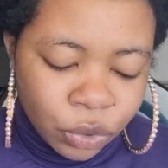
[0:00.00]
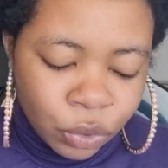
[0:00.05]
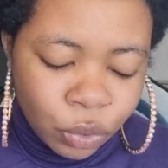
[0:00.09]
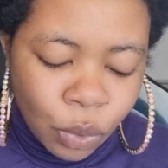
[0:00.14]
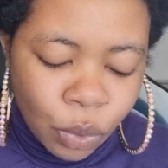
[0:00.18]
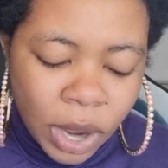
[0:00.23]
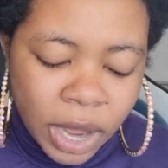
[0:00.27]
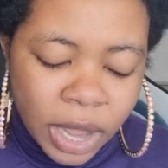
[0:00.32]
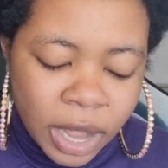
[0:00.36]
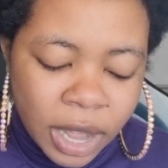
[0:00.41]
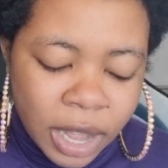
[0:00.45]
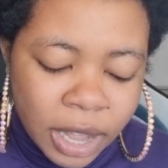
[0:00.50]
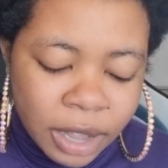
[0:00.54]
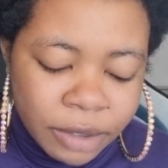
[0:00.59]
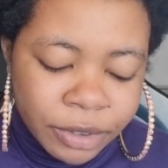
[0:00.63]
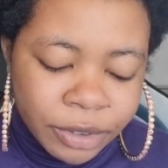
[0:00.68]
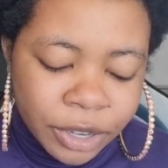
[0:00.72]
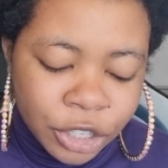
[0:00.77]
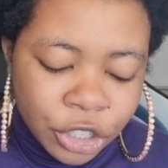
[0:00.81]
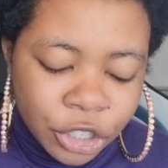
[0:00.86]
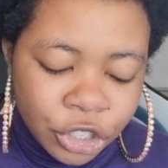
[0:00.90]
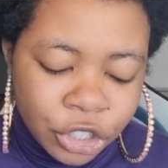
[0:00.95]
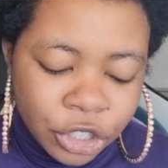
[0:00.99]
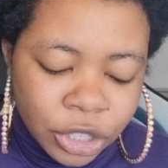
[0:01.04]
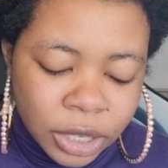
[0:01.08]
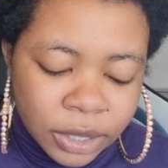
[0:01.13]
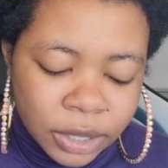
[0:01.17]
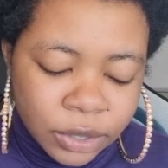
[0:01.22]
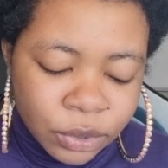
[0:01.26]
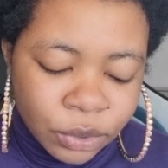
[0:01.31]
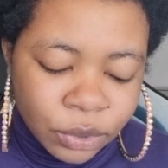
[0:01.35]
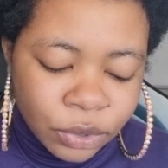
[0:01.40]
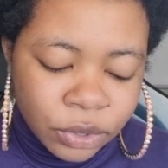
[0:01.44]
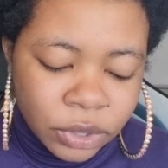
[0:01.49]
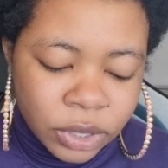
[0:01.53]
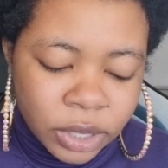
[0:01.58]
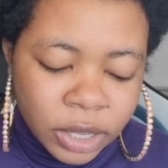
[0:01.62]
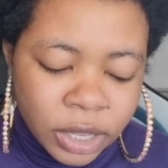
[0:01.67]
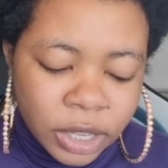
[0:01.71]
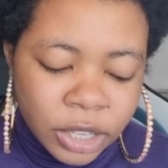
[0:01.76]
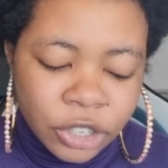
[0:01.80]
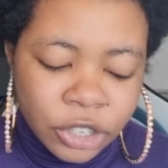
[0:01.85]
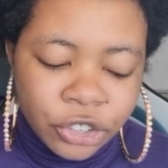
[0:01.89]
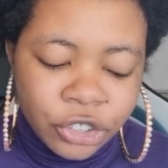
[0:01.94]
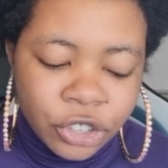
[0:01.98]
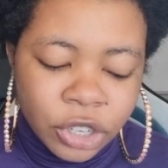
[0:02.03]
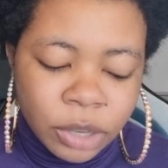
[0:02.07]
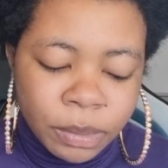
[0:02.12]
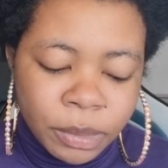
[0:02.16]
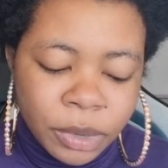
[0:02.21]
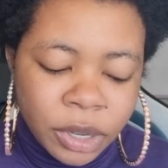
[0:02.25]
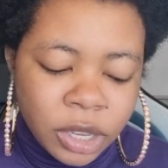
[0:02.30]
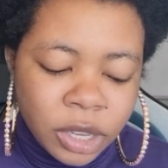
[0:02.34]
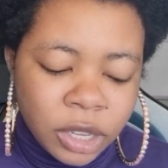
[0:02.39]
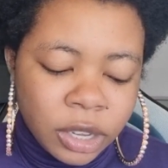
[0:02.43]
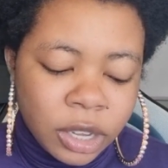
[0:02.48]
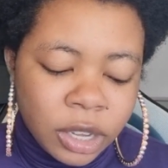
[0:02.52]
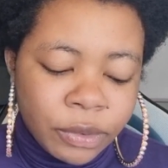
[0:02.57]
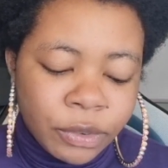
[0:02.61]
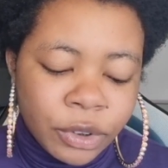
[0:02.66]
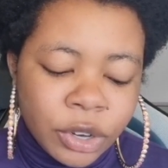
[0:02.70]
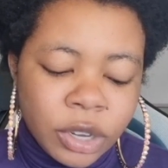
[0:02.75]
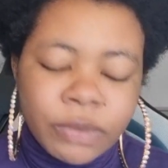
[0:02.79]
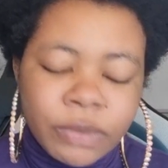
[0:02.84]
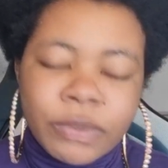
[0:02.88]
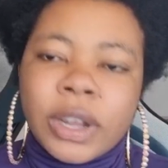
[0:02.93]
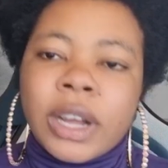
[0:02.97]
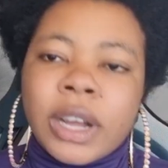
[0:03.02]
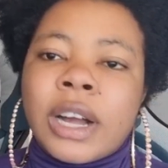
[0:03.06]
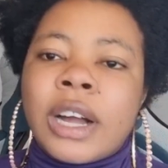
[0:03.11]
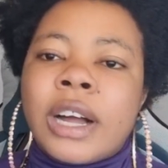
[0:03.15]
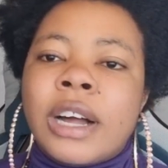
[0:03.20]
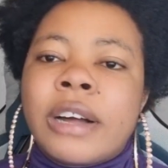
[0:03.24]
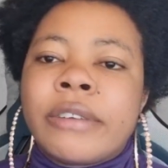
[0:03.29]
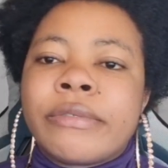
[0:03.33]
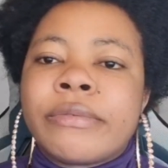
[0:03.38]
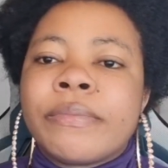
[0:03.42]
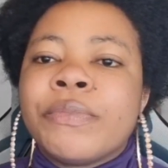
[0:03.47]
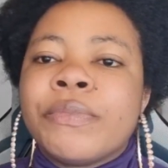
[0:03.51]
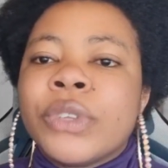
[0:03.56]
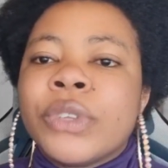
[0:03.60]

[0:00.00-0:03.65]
Do I have any chance to stay in Germany even if I have